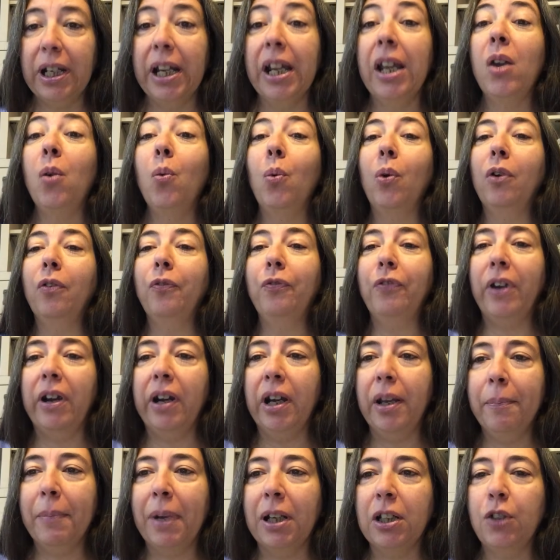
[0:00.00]
it will
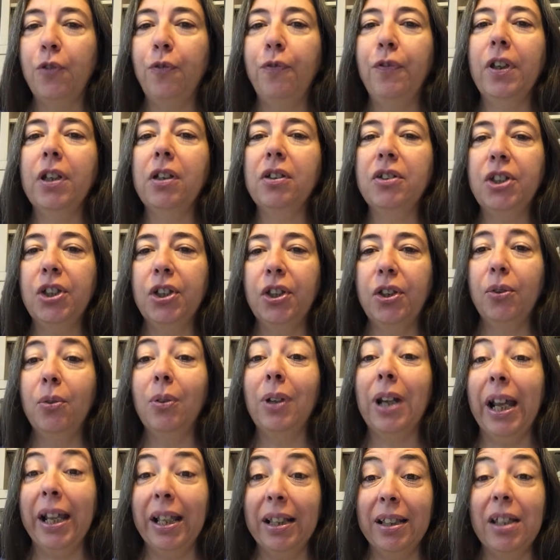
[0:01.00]
very much feel to you
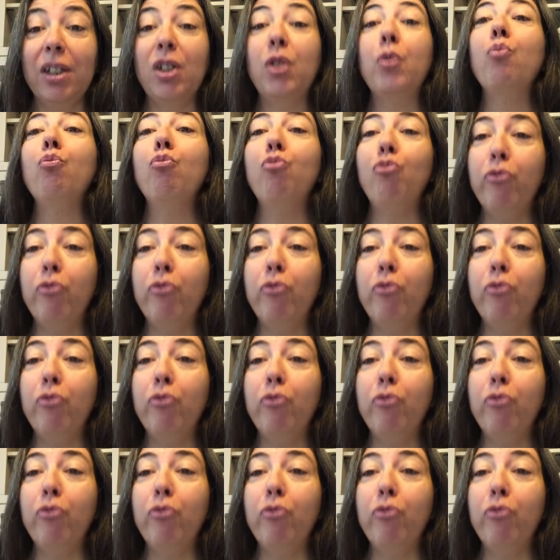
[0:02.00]
like this